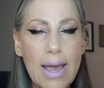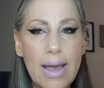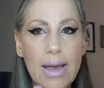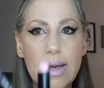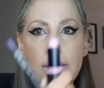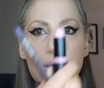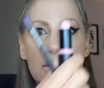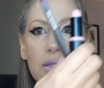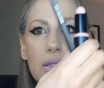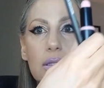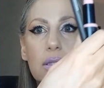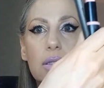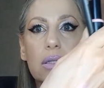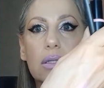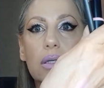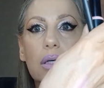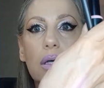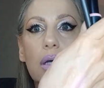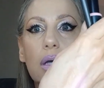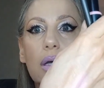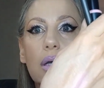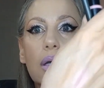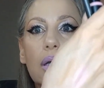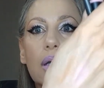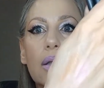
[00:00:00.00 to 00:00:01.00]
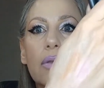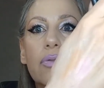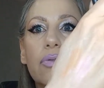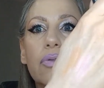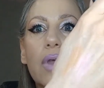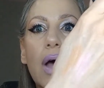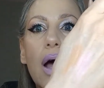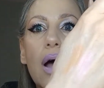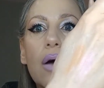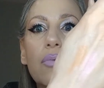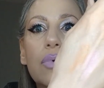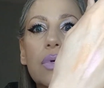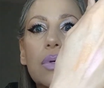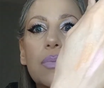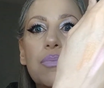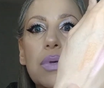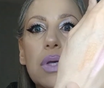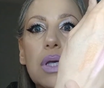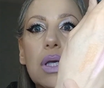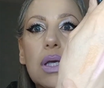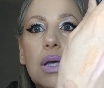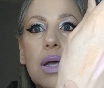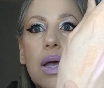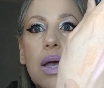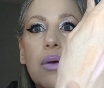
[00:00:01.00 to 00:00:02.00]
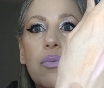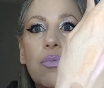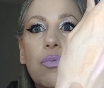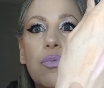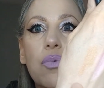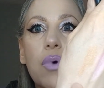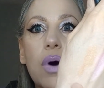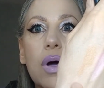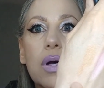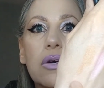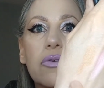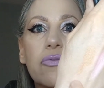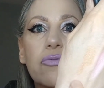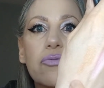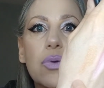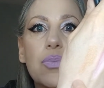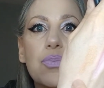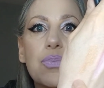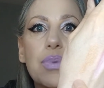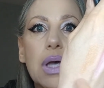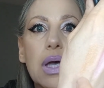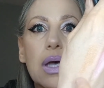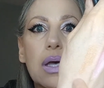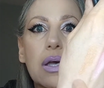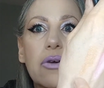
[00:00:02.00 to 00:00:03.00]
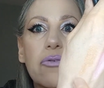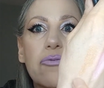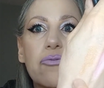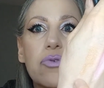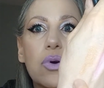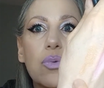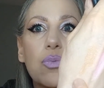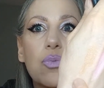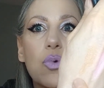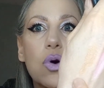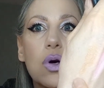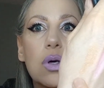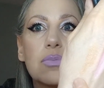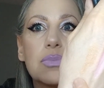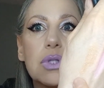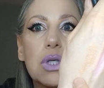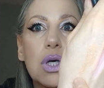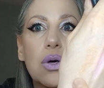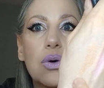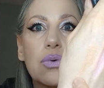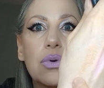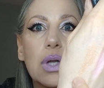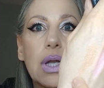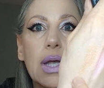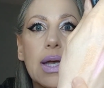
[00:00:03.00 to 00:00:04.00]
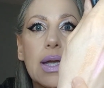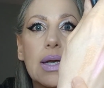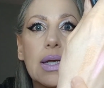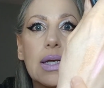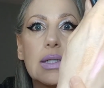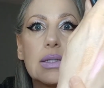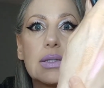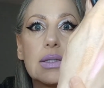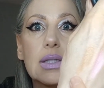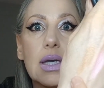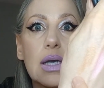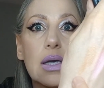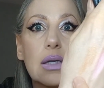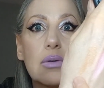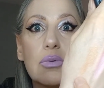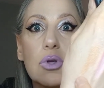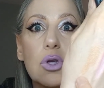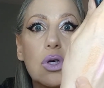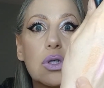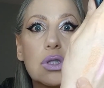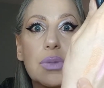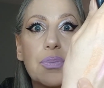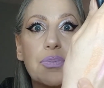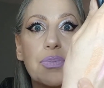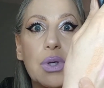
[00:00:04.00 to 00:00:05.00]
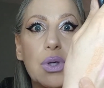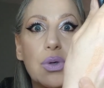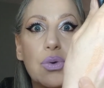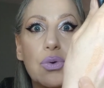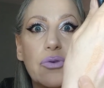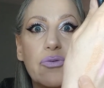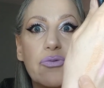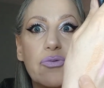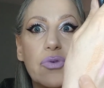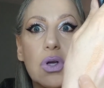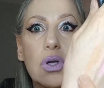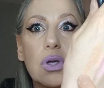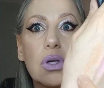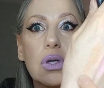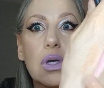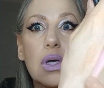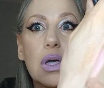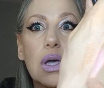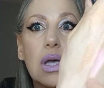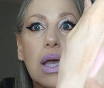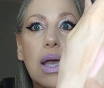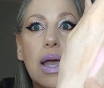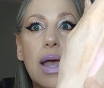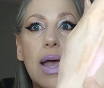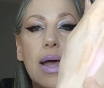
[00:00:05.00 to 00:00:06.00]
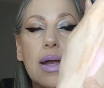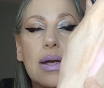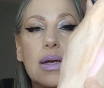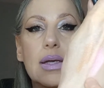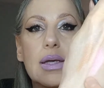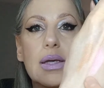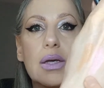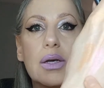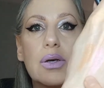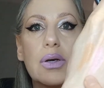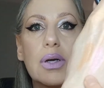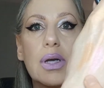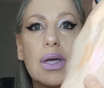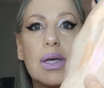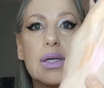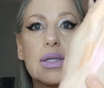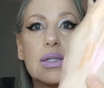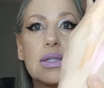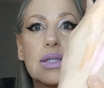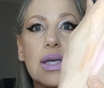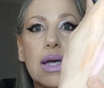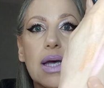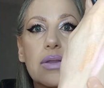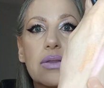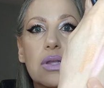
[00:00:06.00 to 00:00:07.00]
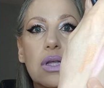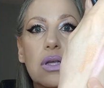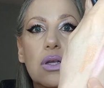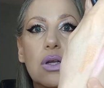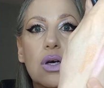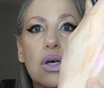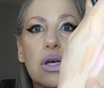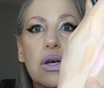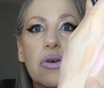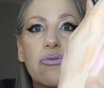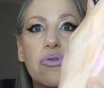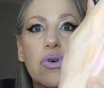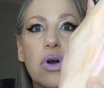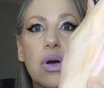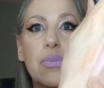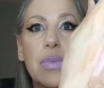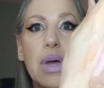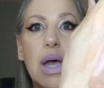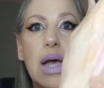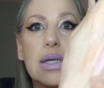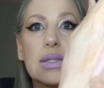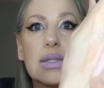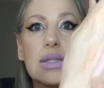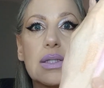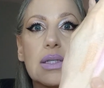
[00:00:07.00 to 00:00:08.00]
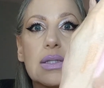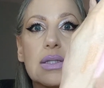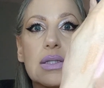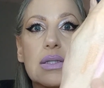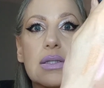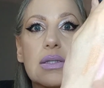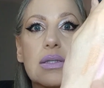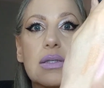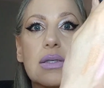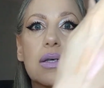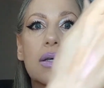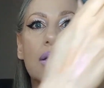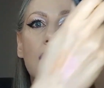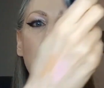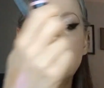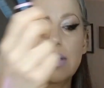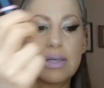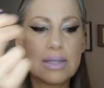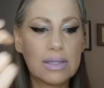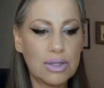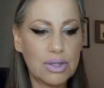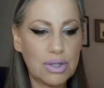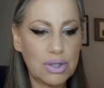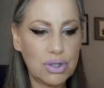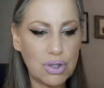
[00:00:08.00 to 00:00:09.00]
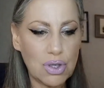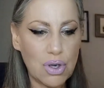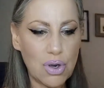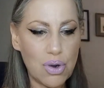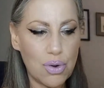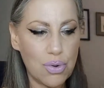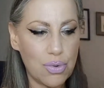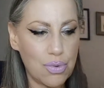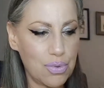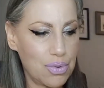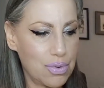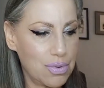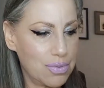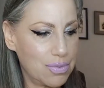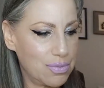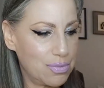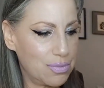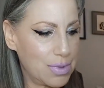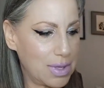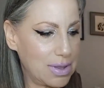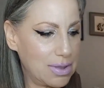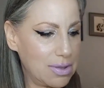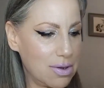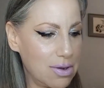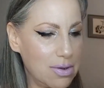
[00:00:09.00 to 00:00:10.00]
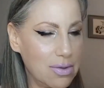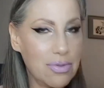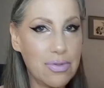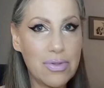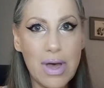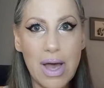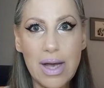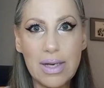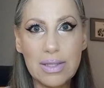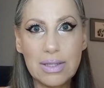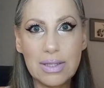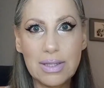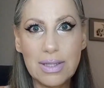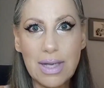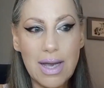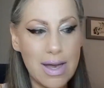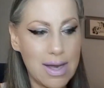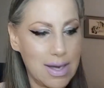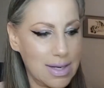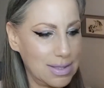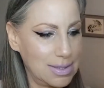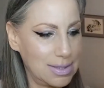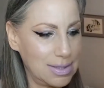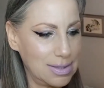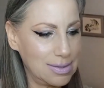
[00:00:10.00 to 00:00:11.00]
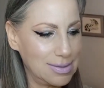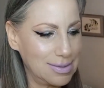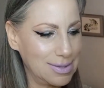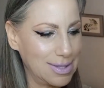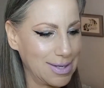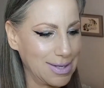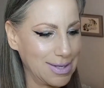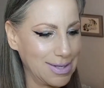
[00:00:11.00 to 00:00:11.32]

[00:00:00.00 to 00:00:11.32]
And that would be a wonderful pick for warm tone ladies. It looked beautiful. And here is Get the Look from Essence. So, with all that said,